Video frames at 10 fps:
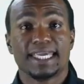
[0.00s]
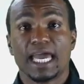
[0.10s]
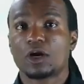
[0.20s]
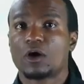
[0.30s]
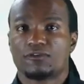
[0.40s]

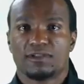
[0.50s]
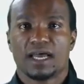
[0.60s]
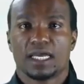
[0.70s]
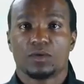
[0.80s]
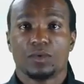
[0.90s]
get
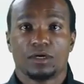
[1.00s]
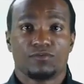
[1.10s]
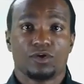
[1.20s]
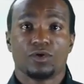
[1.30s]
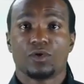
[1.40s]
offline
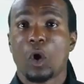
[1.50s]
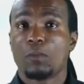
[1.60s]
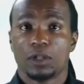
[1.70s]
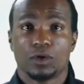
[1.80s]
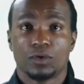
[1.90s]
whenever you're
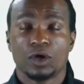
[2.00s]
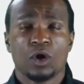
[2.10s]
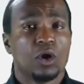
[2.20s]
home alone,